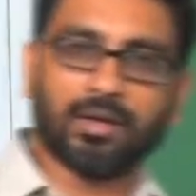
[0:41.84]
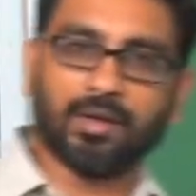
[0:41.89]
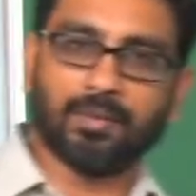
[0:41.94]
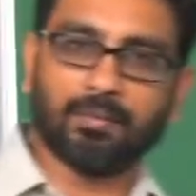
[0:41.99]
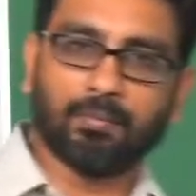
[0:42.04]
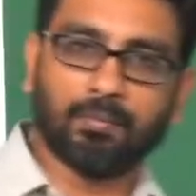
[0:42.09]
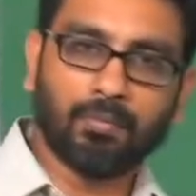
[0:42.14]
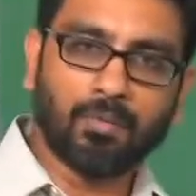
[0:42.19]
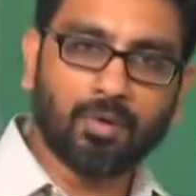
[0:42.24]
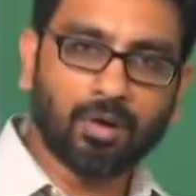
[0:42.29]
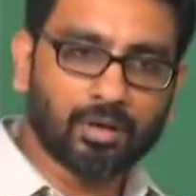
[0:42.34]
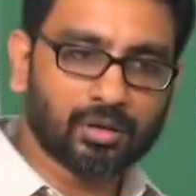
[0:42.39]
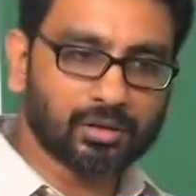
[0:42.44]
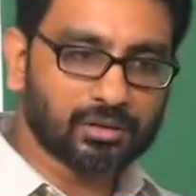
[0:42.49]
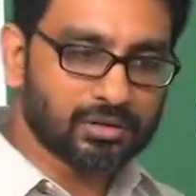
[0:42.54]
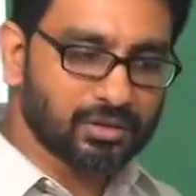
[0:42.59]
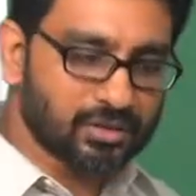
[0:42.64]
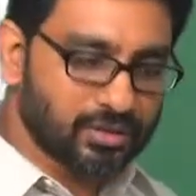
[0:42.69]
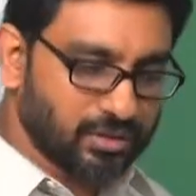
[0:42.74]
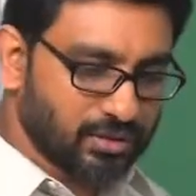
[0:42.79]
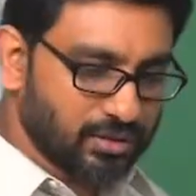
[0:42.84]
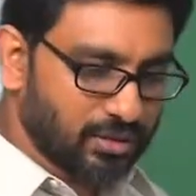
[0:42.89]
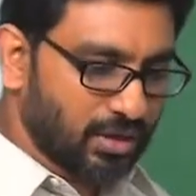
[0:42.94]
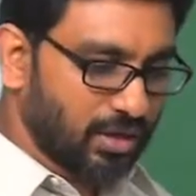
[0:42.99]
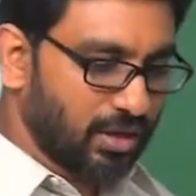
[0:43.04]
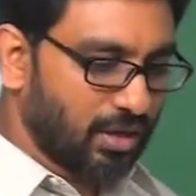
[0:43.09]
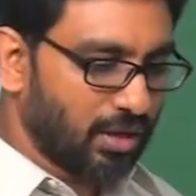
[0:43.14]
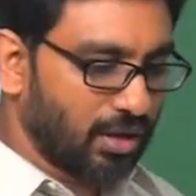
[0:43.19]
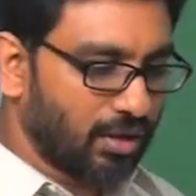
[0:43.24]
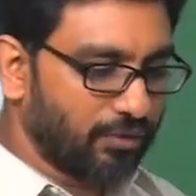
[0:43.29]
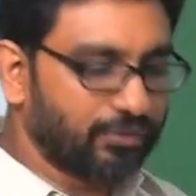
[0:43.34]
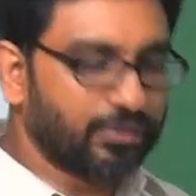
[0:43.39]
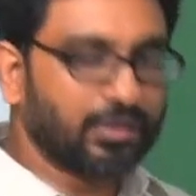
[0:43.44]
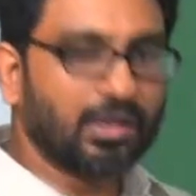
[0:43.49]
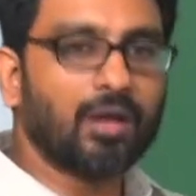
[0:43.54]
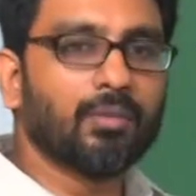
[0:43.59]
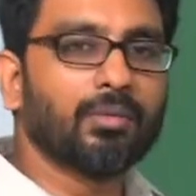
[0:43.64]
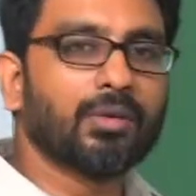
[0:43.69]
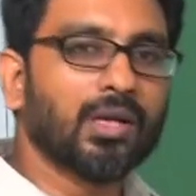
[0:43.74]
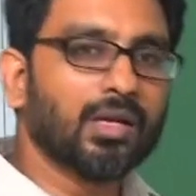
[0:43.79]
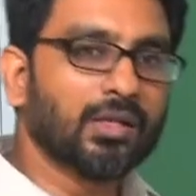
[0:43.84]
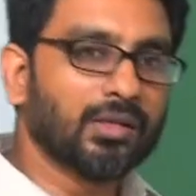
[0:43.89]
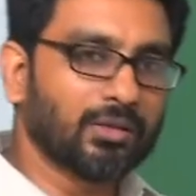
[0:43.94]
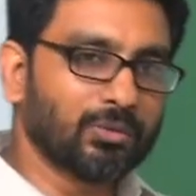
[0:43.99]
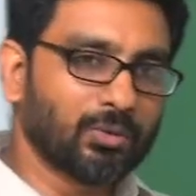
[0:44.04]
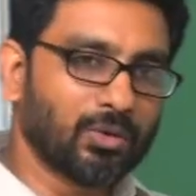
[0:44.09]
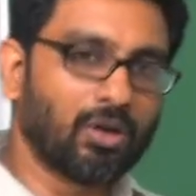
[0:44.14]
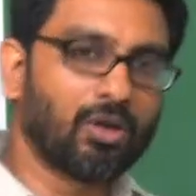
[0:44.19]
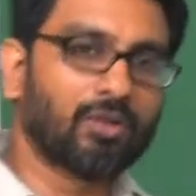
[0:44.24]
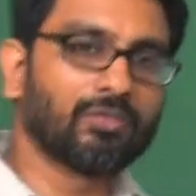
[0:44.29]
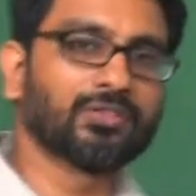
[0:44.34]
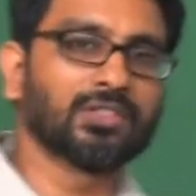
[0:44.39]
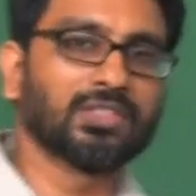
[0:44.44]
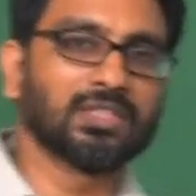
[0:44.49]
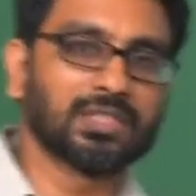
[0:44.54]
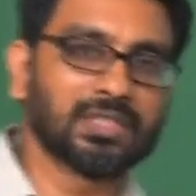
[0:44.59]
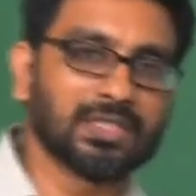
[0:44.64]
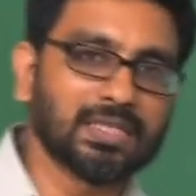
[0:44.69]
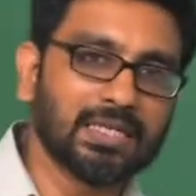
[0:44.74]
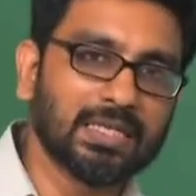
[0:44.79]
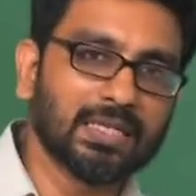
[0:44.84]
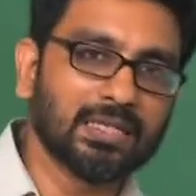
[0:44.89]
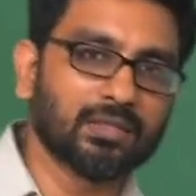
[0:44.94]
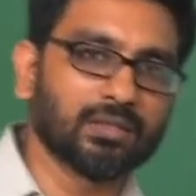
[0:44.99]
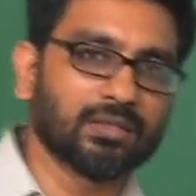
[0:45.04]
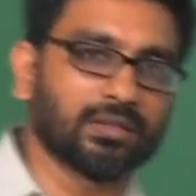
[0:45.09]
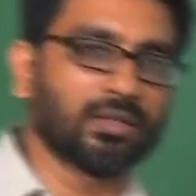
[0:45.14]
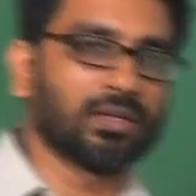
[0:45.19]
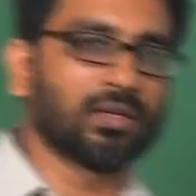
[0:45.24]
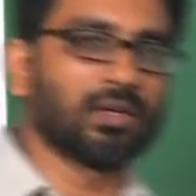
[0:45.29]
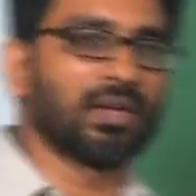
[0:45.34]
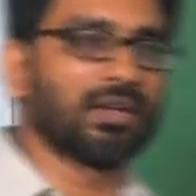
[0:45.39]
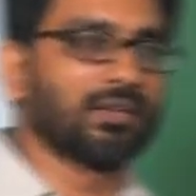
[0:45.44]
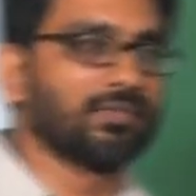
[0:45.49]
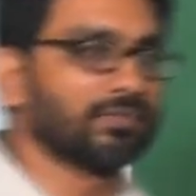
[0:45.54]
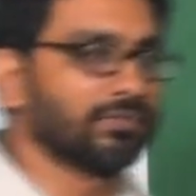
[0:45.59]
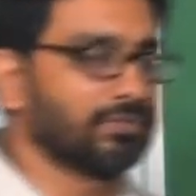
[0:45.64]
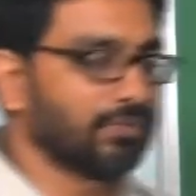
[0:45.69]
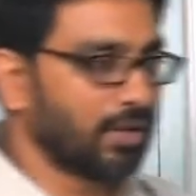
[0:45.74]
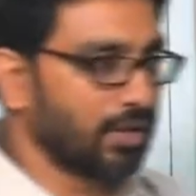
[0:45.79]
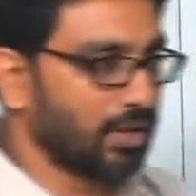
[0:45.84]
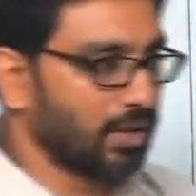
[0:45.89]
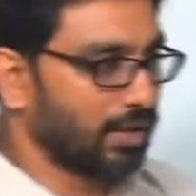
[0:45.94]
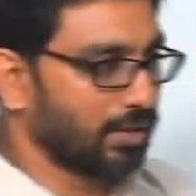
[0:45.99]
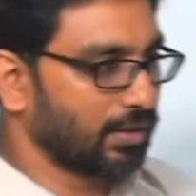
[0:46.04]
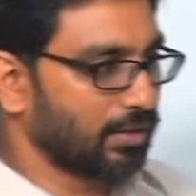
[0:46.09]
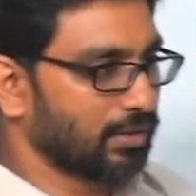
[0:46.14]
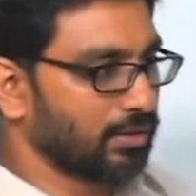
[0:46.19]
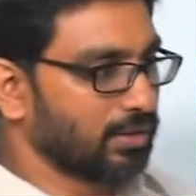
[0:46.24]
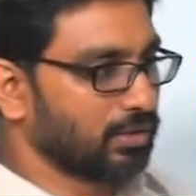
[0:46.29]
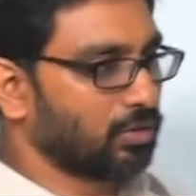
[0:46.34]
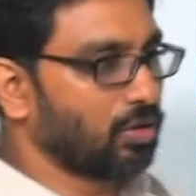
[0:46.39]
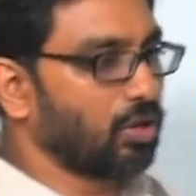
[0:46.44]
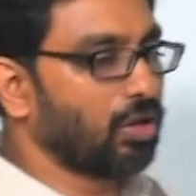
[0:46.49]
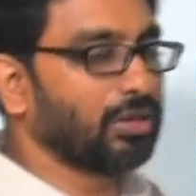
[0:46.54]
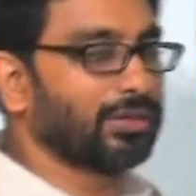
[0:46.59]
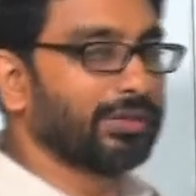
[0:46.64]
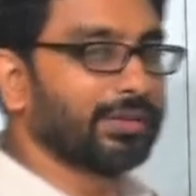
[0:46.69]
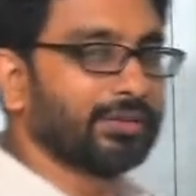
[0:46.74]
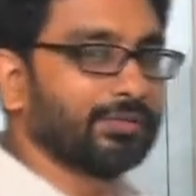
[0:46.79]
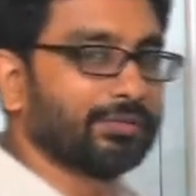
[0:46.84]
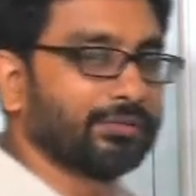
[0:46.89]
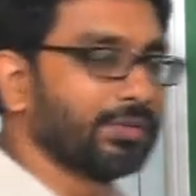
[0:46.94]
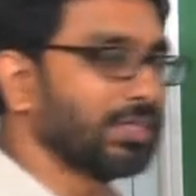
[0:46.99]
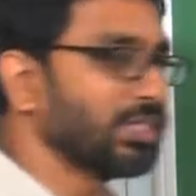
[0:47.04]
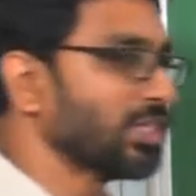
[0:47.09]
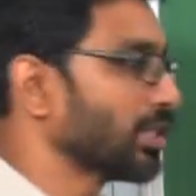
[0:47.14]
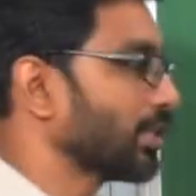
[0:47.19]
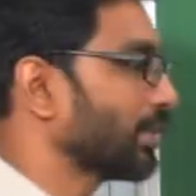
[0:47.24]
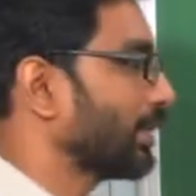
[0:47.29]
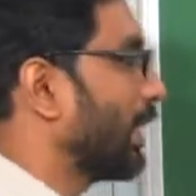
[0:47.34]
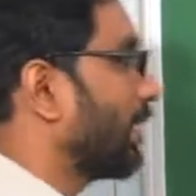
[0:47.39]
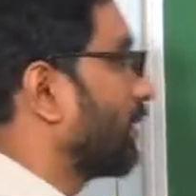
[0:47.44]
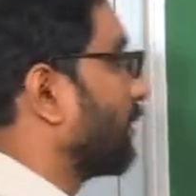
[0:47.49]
models a phenomenon that we often see in real life called the rich get